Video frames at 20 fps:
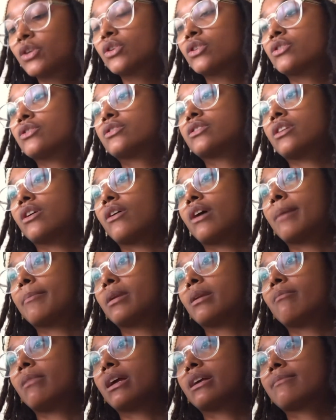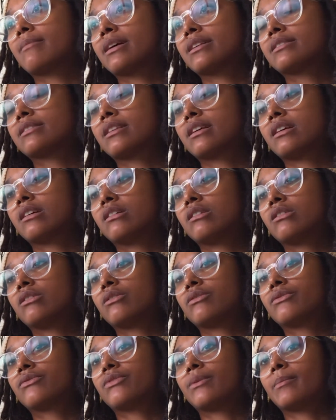So I'm gonna make
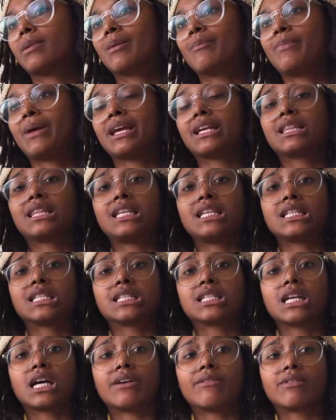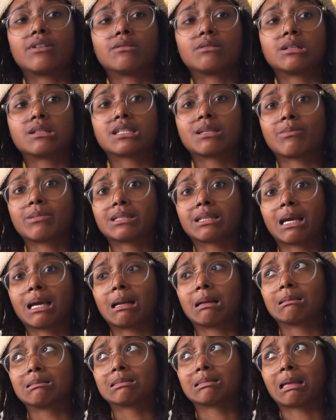myself, I'm gonna bake these oven roasted
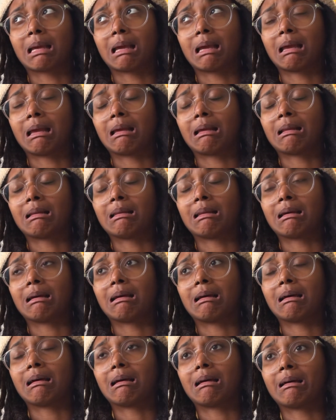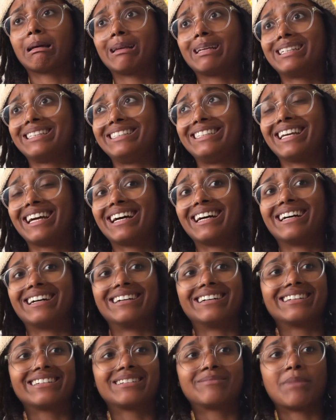potatoes and
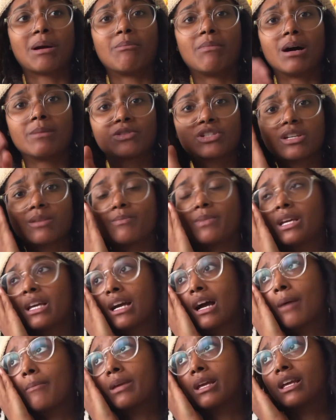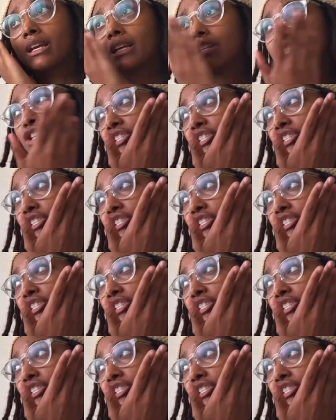yeah, my mom should be coming. She